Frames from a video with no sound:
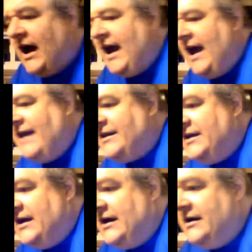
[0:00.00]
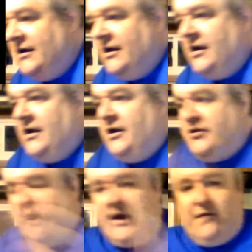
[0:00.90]
I had to
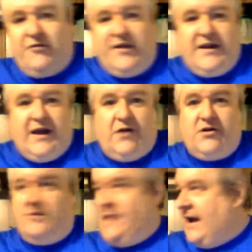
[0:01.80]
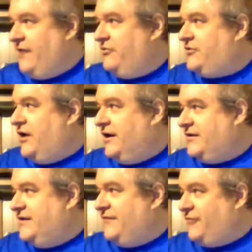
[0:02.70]
shut everything down because Mango was starting to
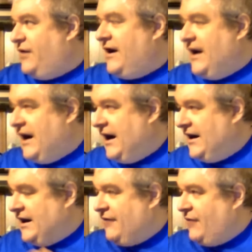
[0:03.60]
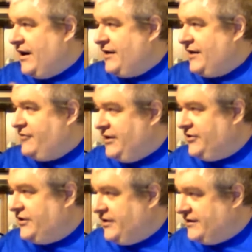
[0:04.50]
sniff around uh, around the green
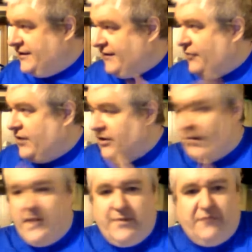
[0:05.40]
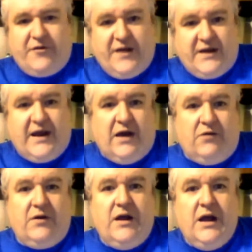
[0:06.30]
chili stuff. I wanted to wipe everything
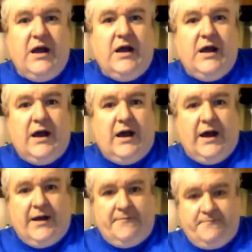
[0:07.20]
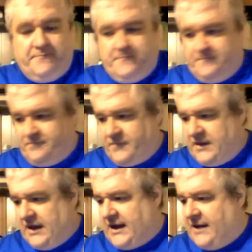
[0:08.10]
down. Um,
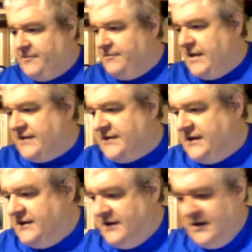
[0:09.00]
yeah, it got messy.